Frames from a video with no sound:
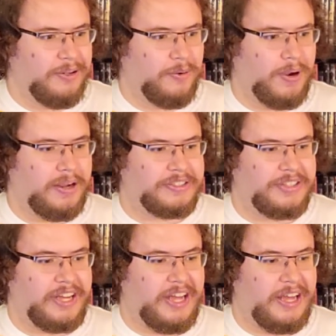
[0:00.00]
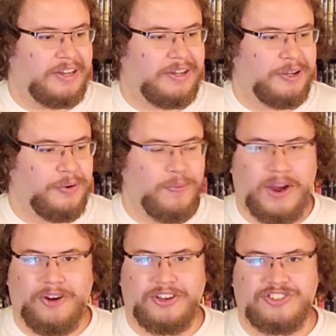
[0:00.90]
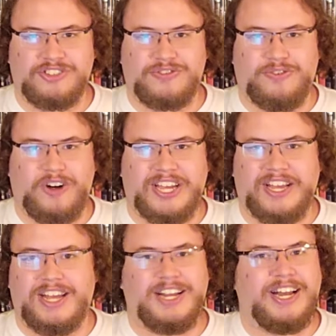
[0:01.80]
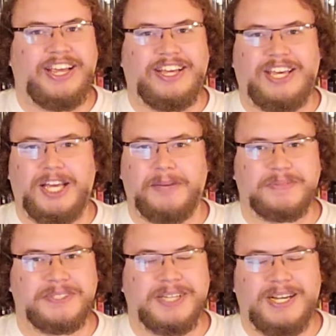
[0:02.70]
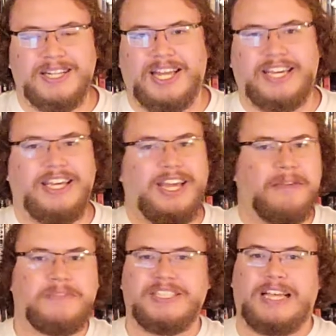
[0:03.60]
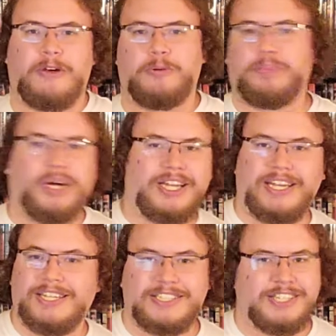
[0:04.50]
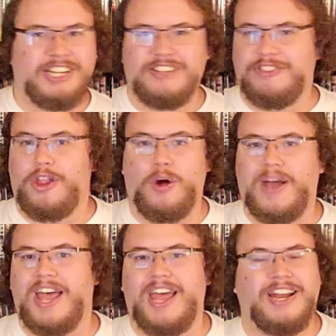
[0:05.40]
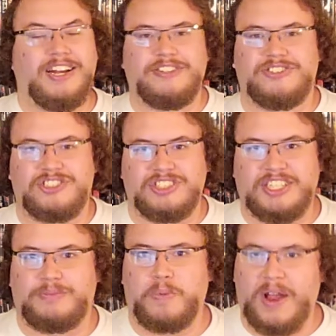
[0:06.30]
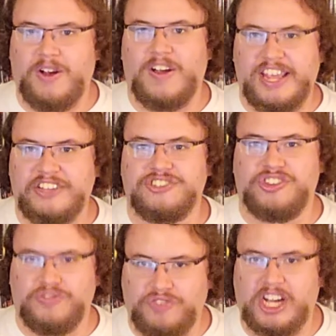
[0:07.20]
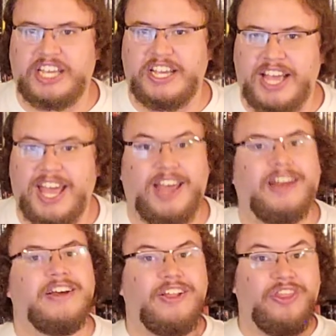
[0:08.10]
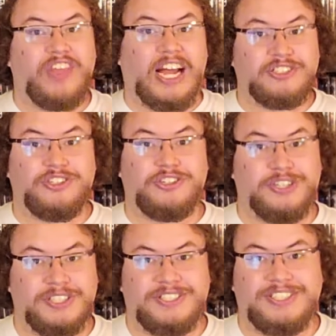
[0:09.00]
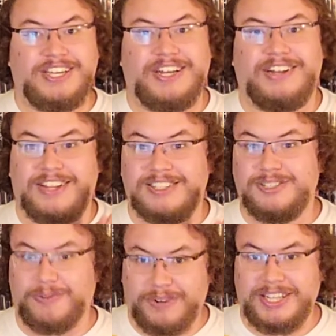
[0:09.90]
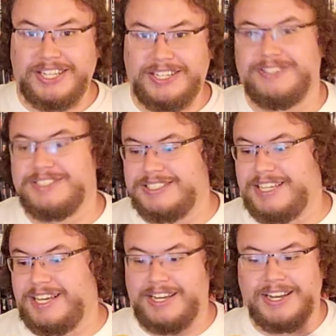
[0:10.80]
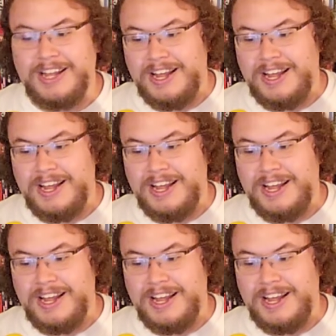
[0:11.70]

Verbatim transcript: where's the head? Where is this fucking head? And he keeps like he empties out a bucket, no head, and you're just like, where is the fucking head? That's a good scene. That's a really good scene.